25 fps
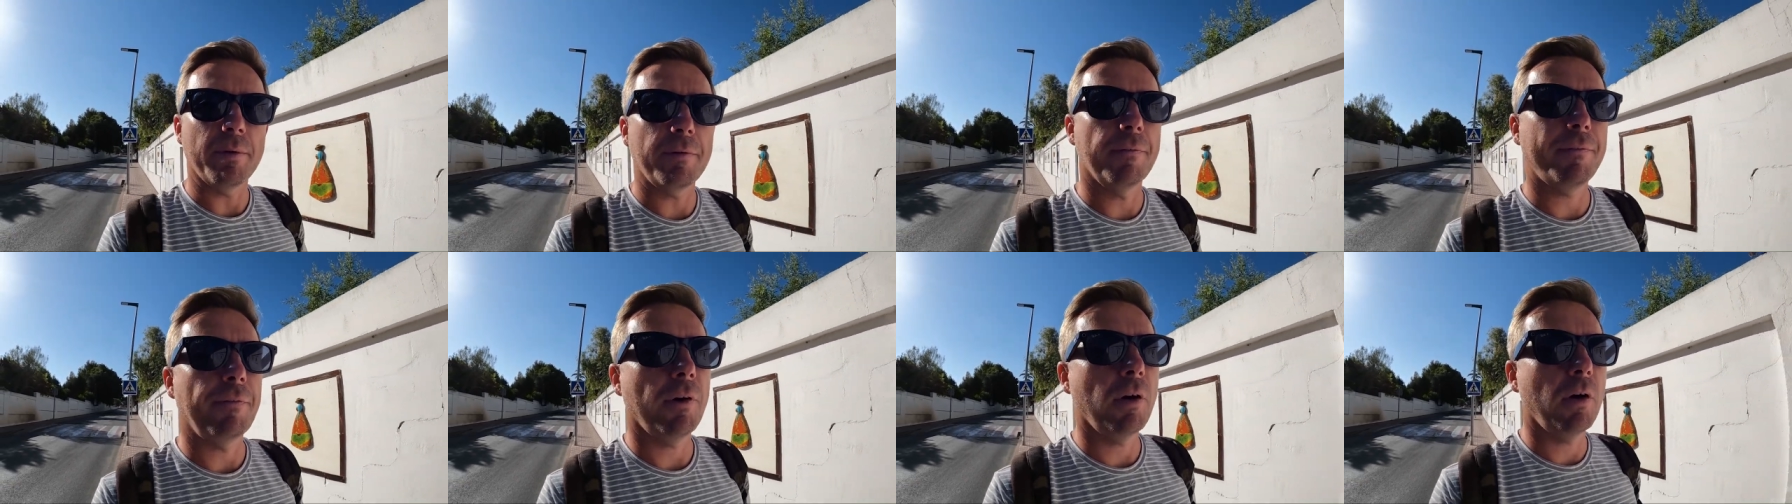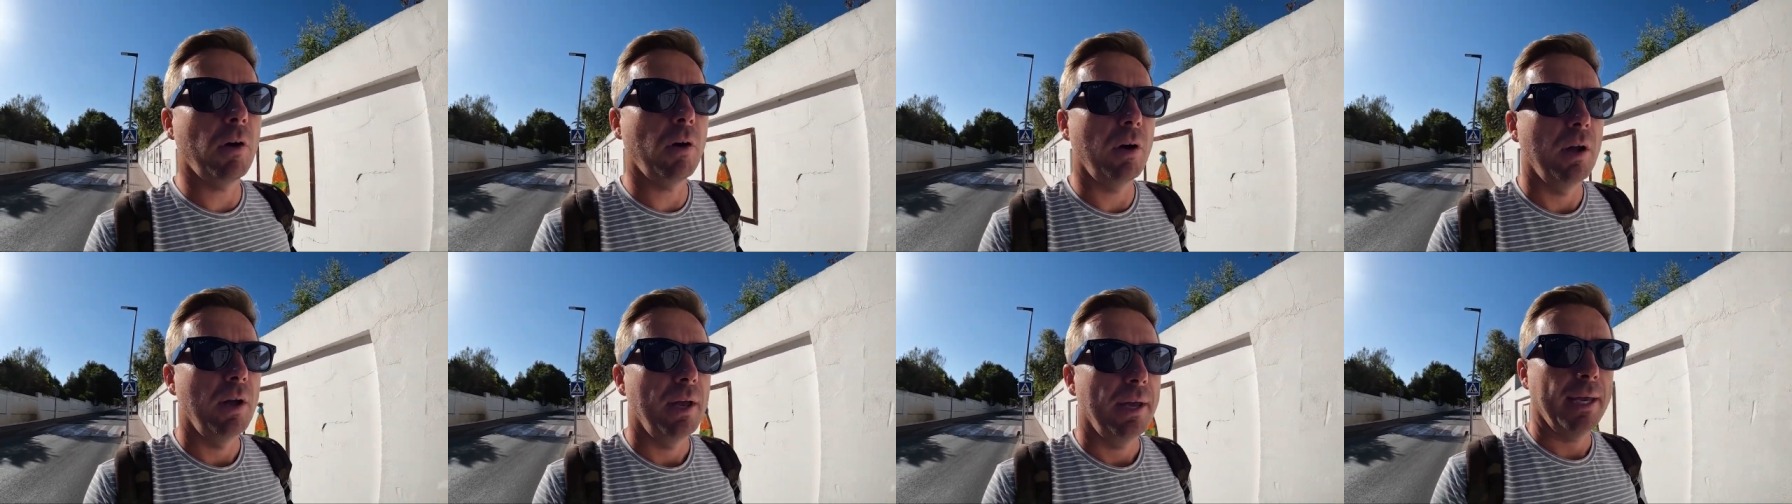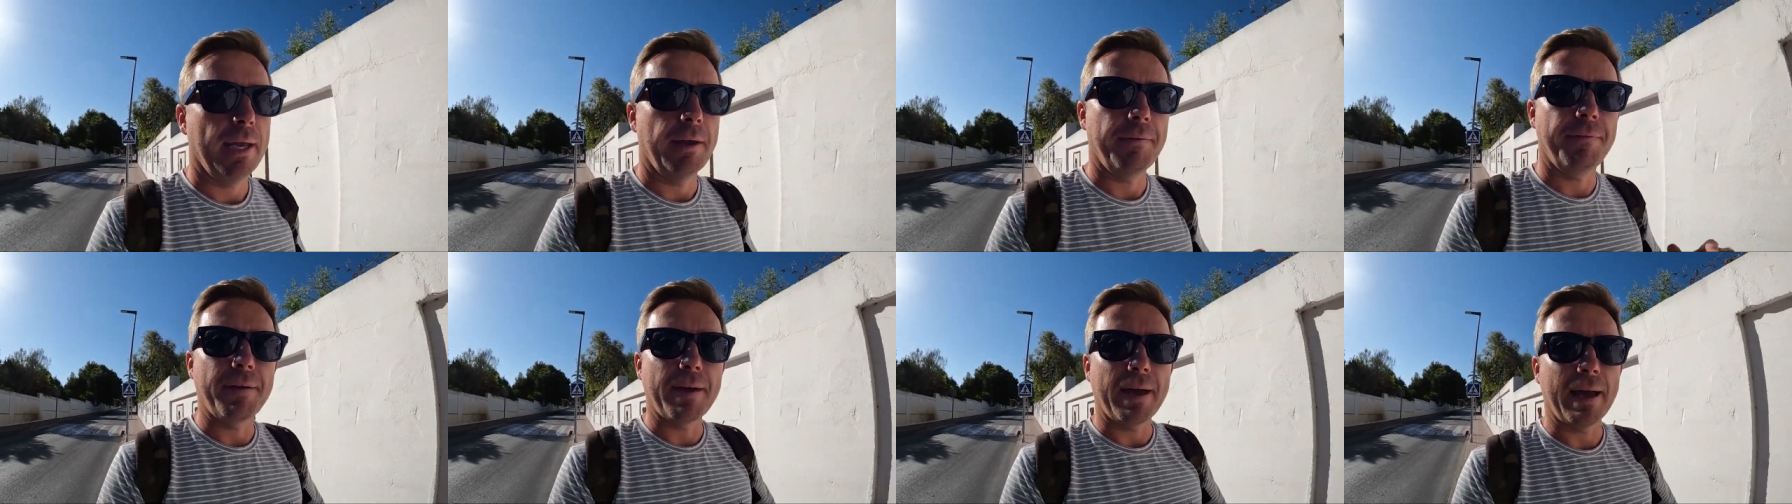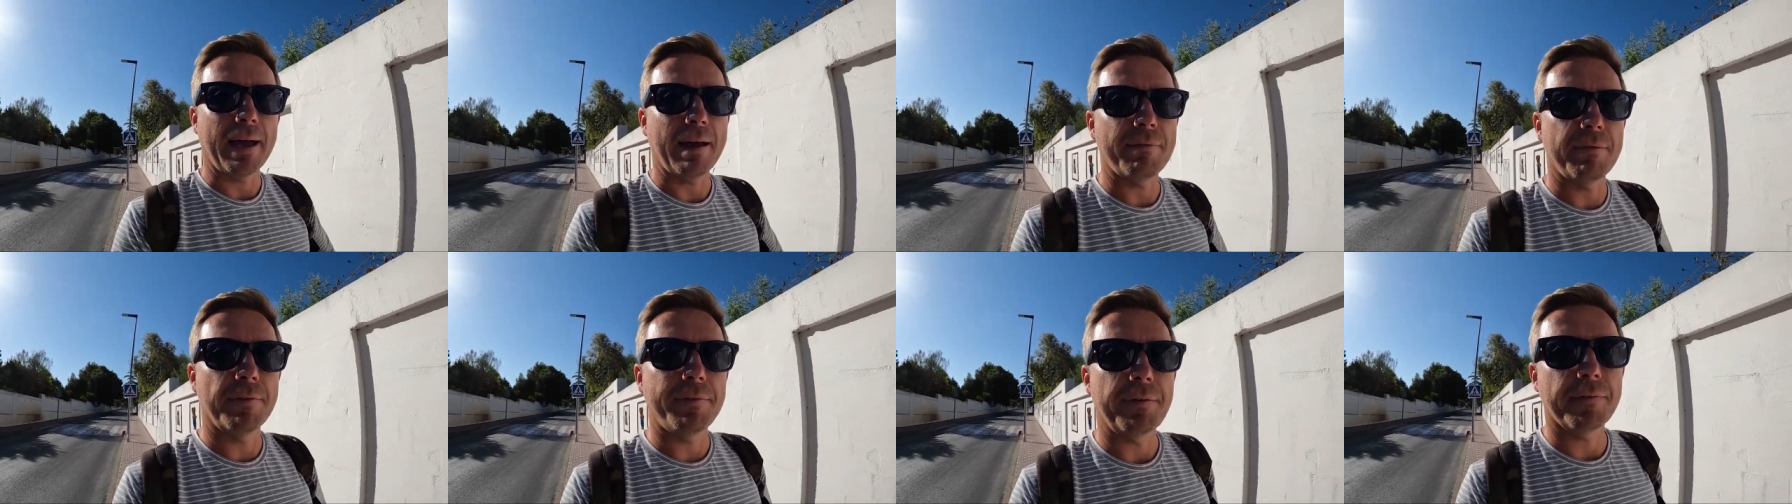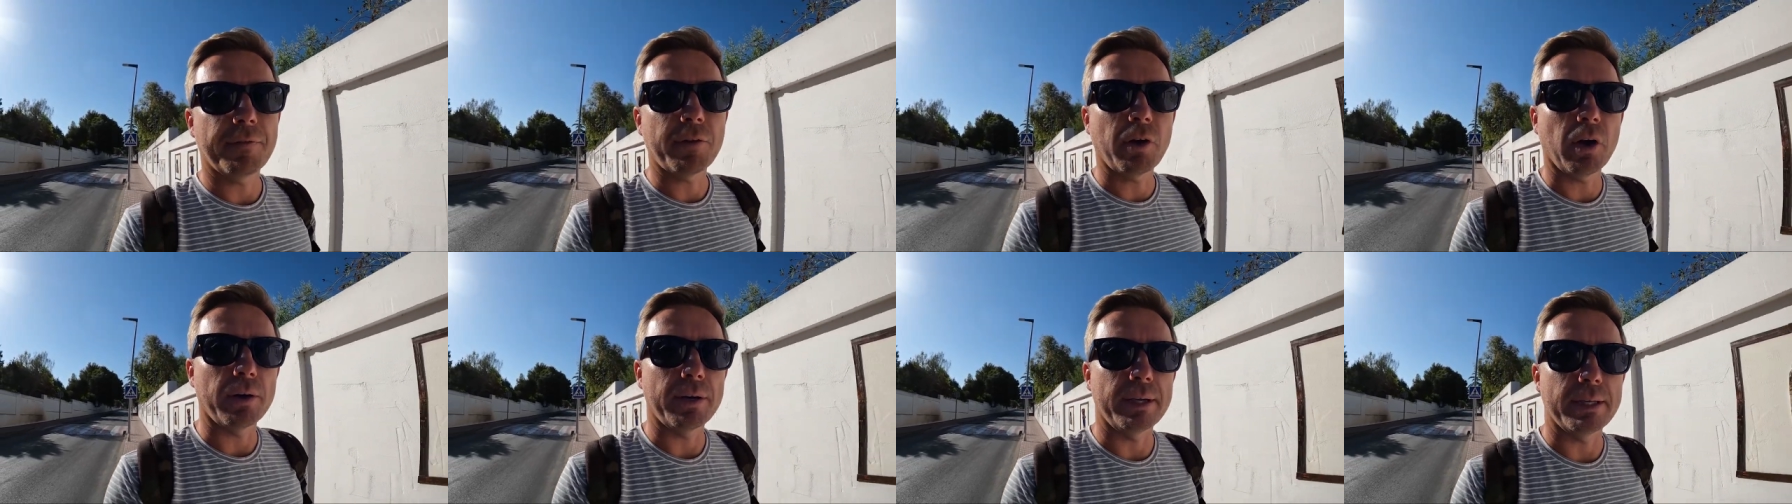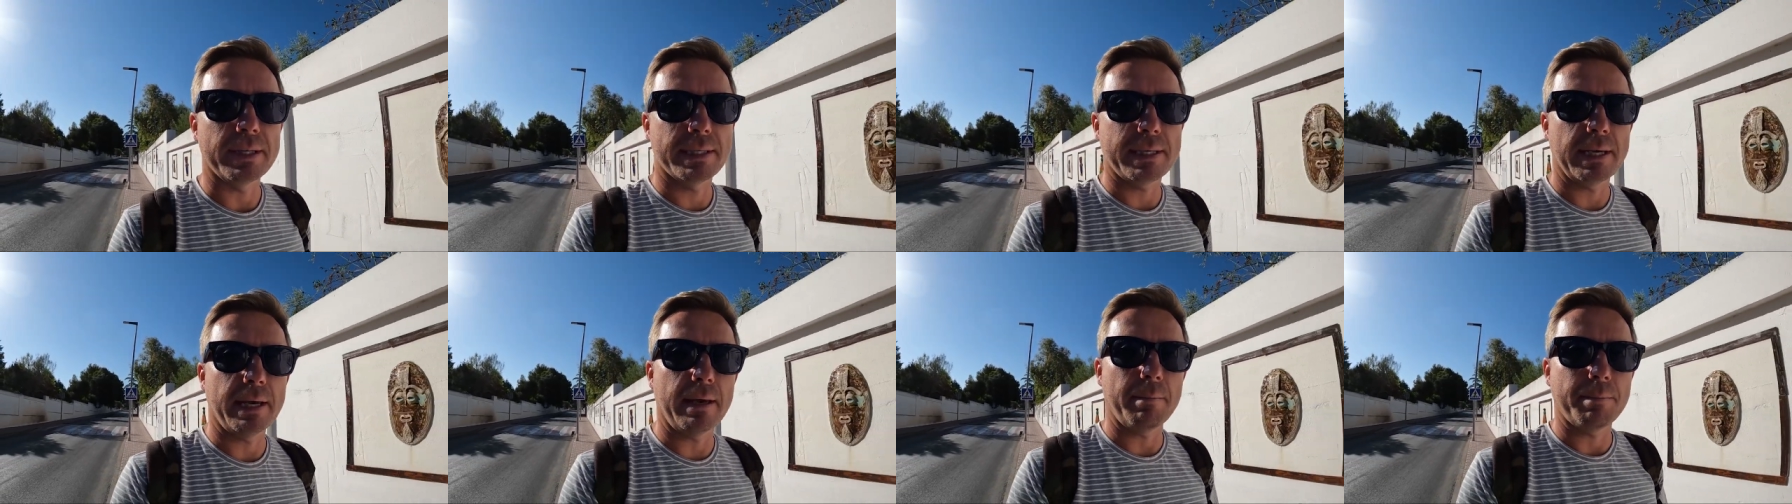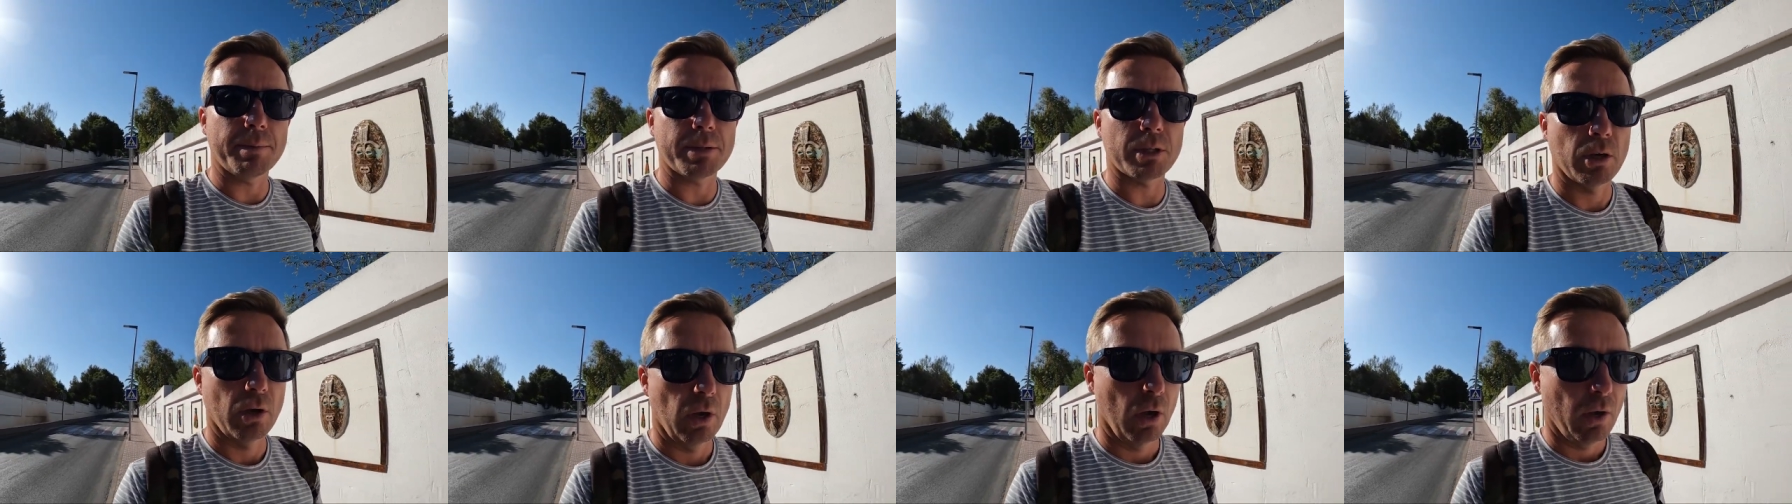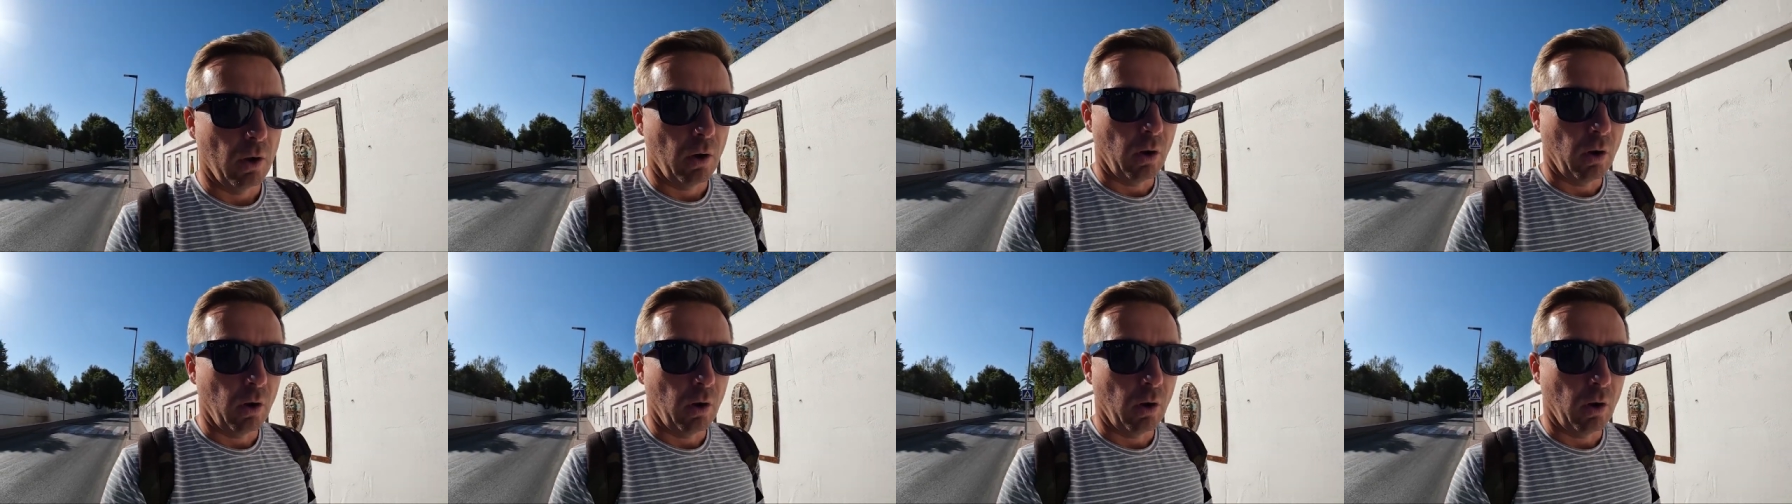before, if you have, if you've got any tips,